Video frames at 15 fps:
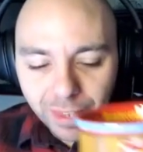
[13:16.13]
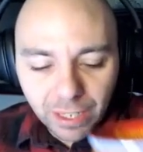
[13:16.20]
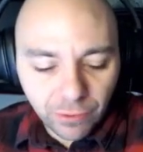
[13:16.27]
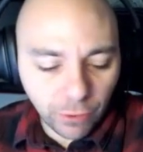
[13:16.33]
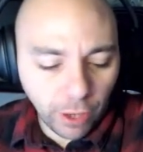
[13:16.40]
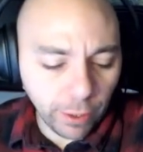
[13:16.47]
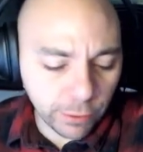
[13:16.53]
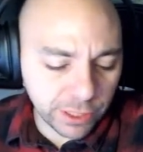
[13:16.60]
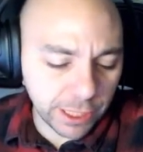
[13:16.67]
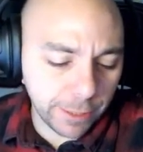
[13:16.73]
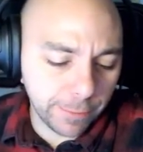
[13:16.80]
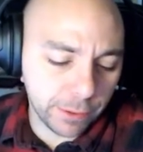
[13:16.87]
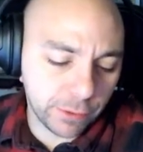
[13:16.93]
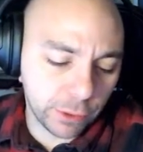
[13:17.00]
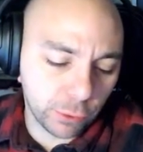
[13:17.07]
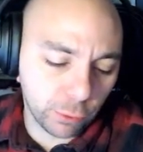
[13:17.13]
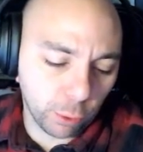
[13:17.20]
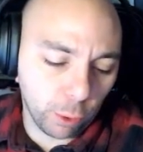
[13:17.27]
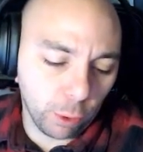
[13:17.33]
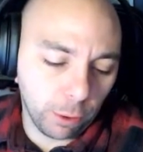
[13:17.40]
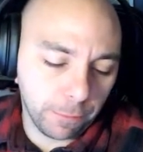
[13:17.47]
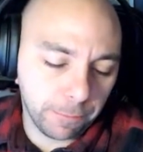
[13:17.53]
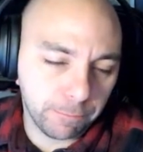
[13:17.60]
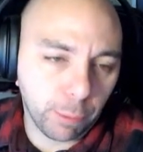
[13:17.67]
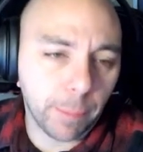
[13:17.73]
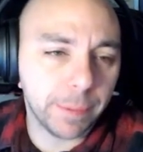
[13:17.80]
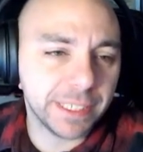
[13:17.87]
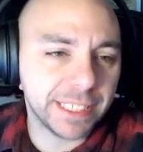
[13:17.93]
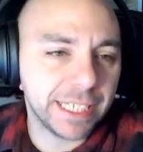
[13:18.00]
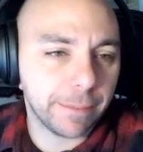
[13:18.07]
So I was able to draw
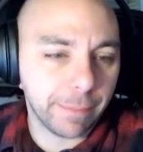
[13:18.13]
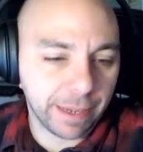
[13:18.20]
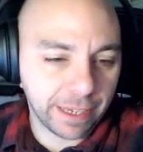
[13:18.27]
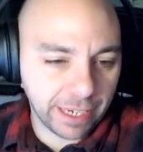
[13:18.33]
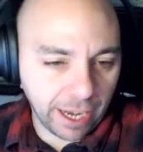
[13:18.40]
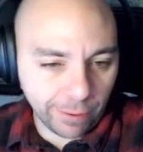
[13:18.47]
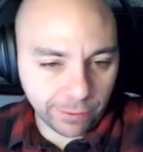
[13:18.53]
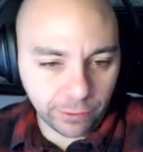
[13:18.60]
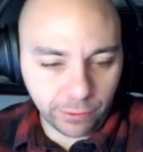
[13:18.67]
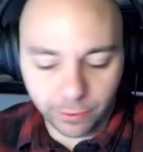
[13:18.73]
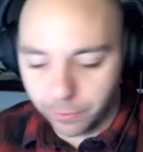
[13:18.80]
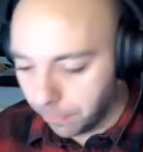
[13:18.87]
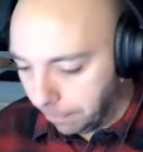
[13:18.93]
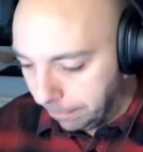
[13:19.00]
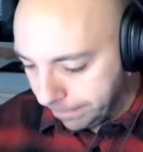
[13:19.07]
proper stickman characters.